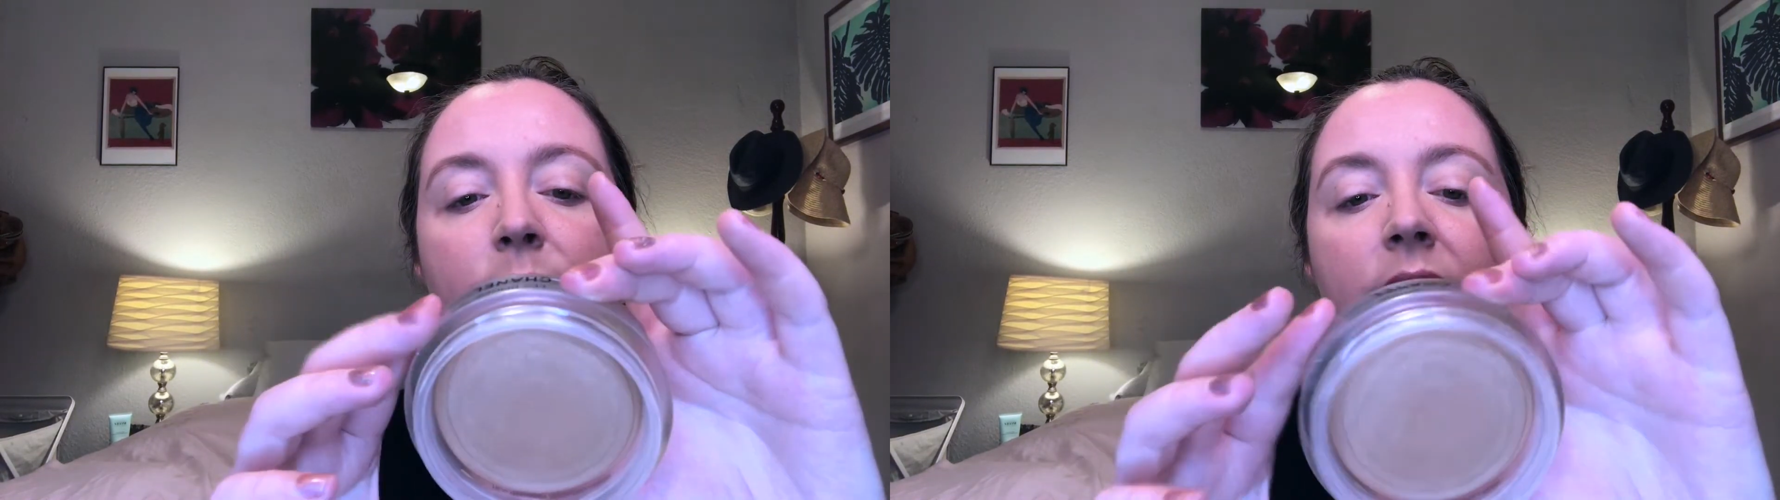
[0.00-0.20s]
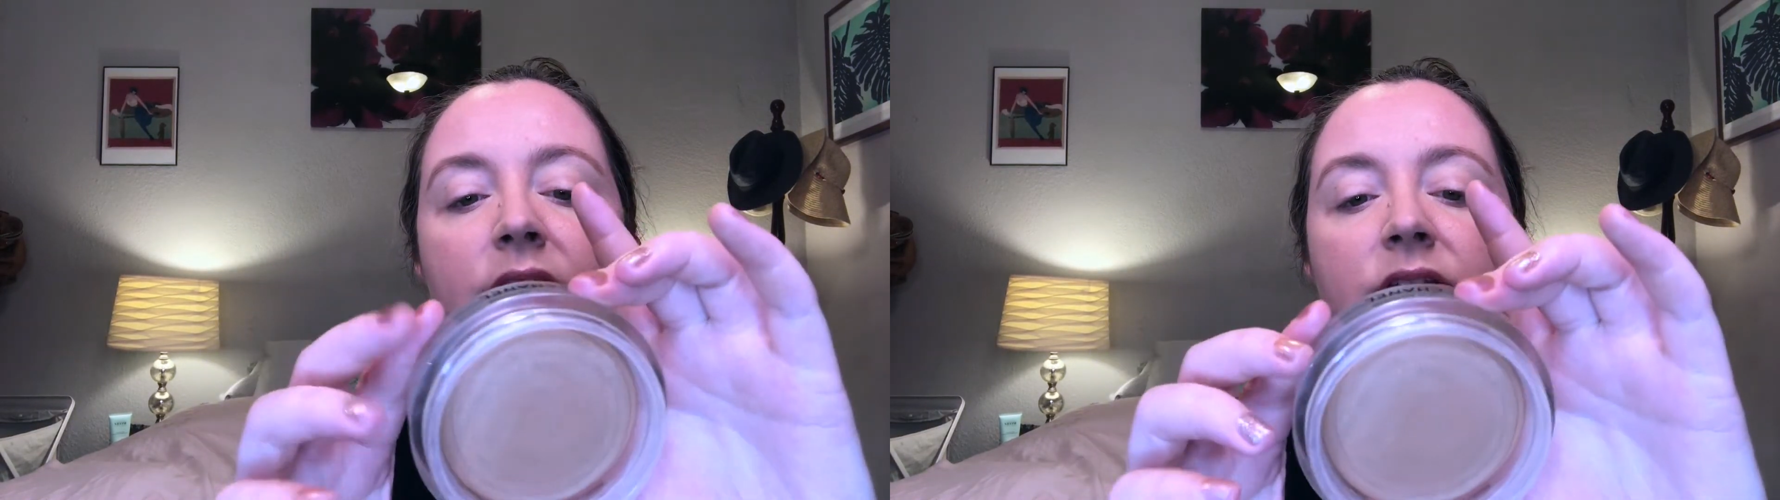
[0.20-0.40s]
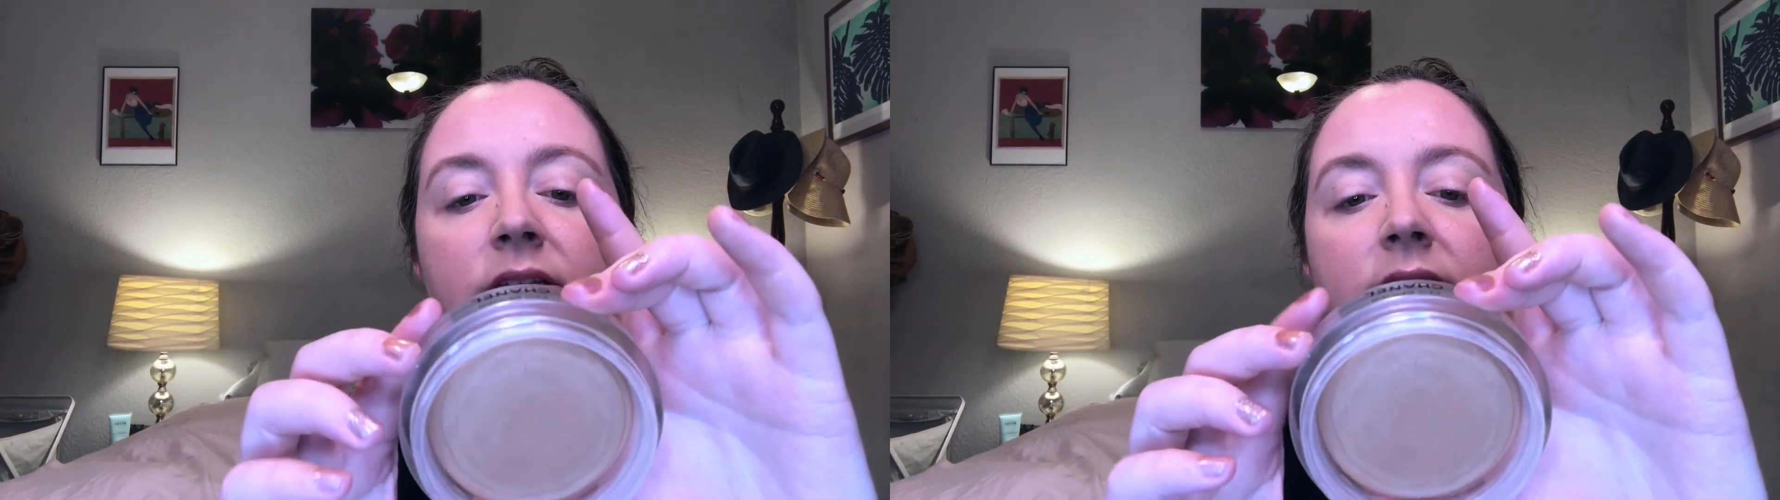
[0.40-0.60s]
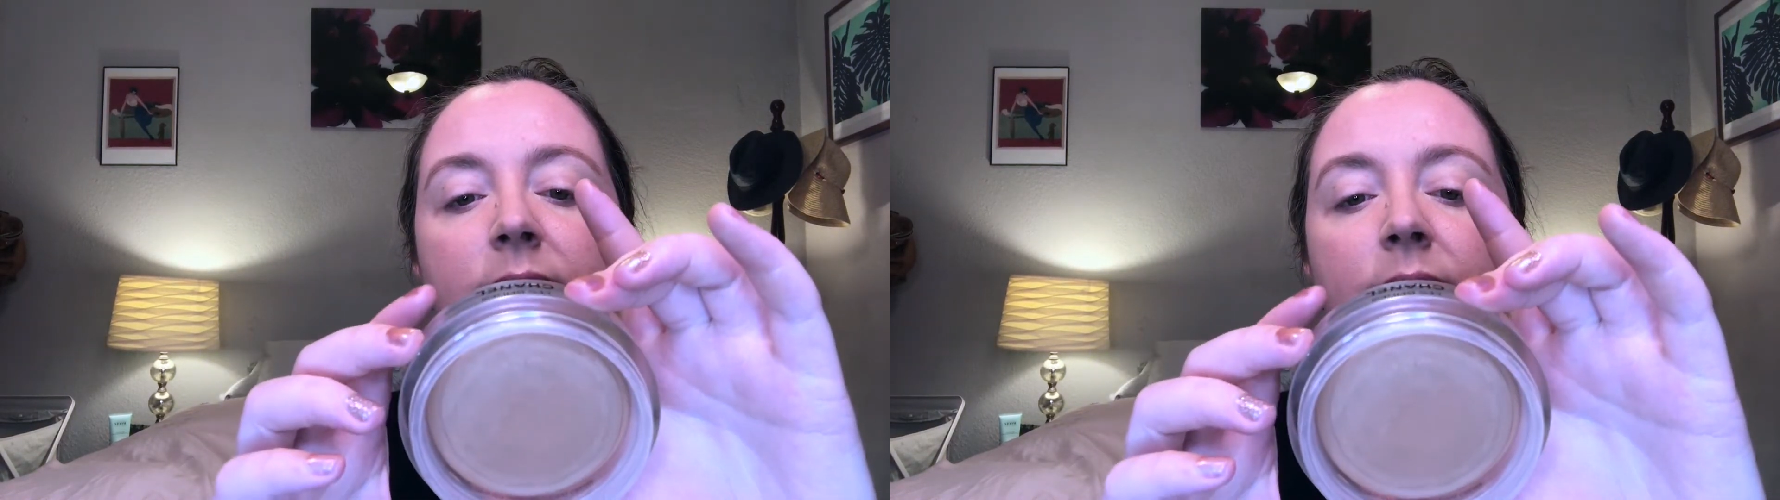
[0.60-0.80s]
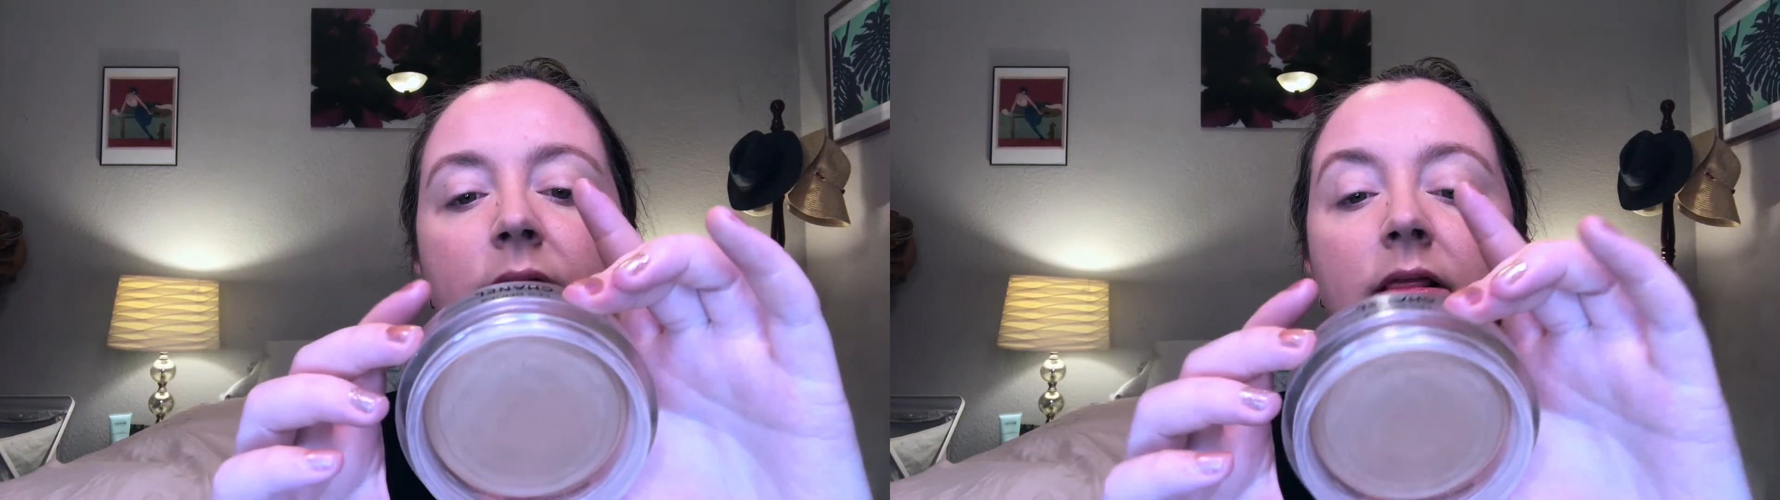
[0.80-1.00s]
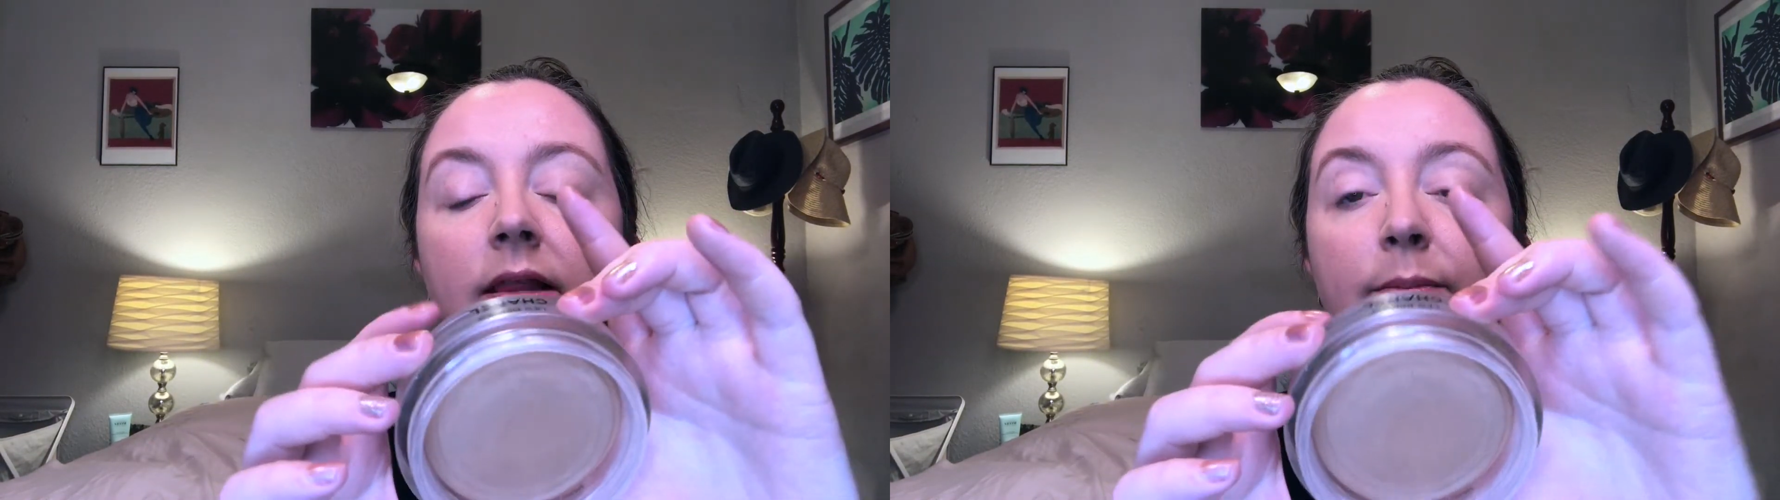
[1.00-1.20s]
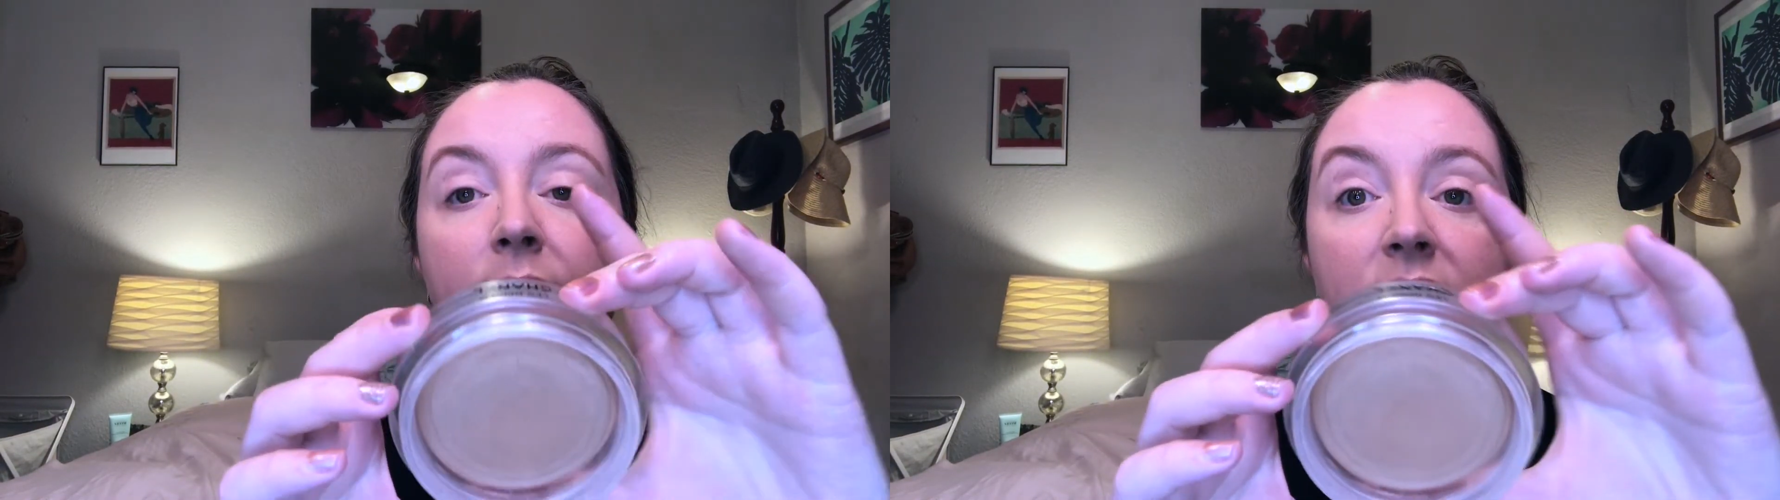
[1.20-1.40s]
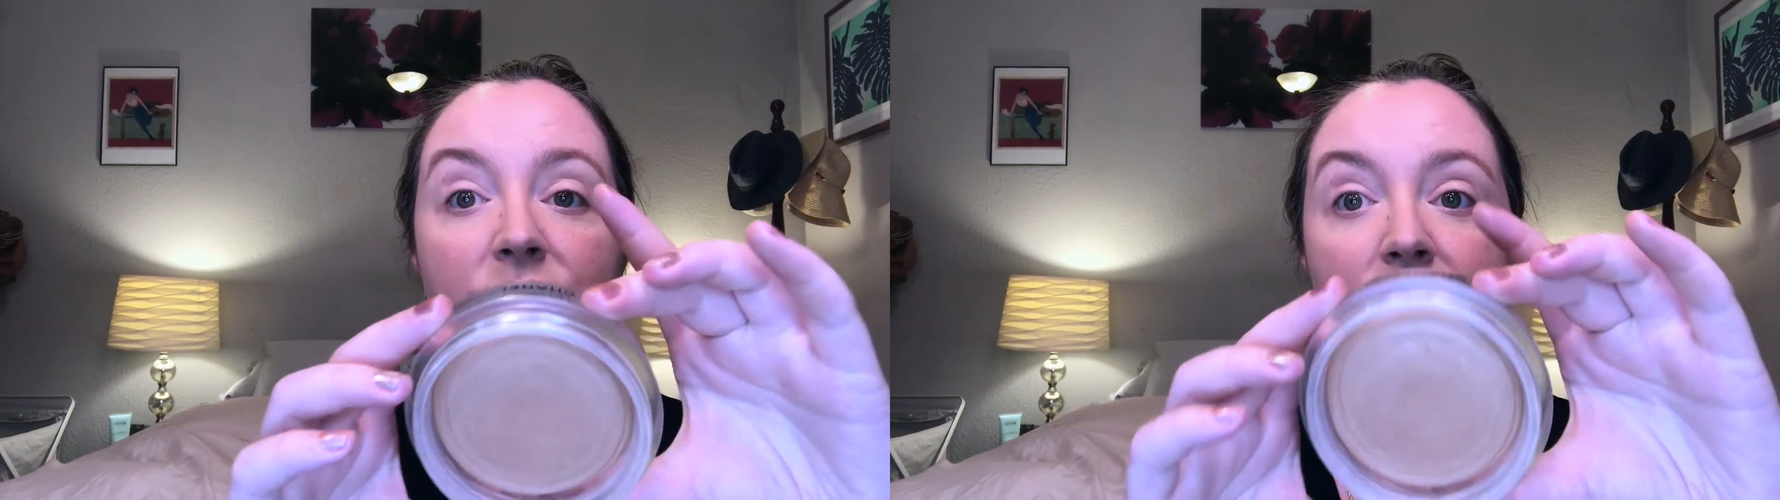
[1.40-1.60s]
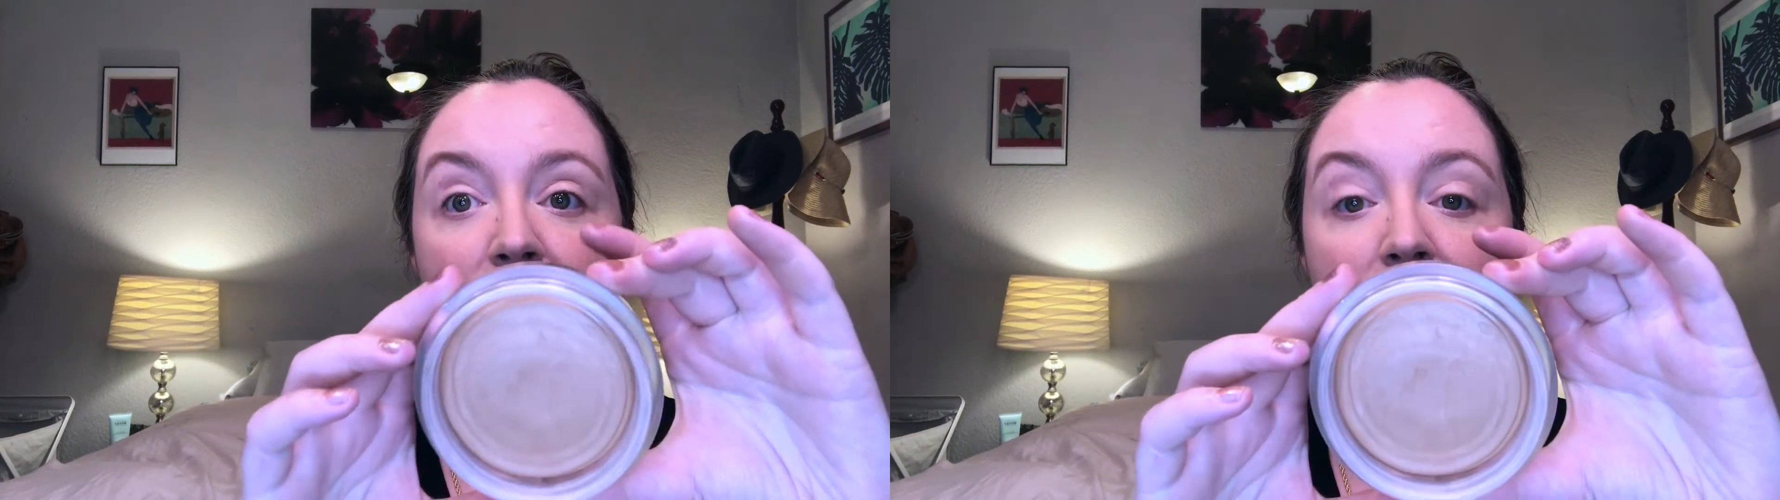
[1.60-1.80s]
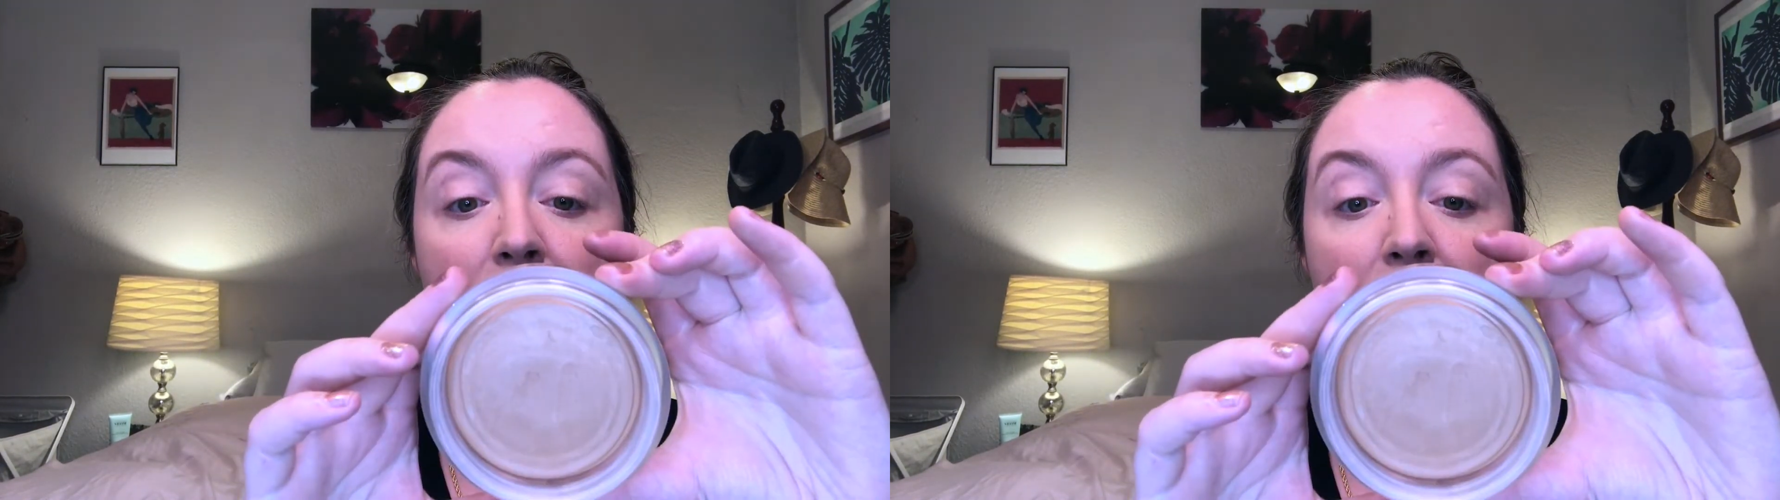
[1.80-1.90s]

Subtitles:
Beige's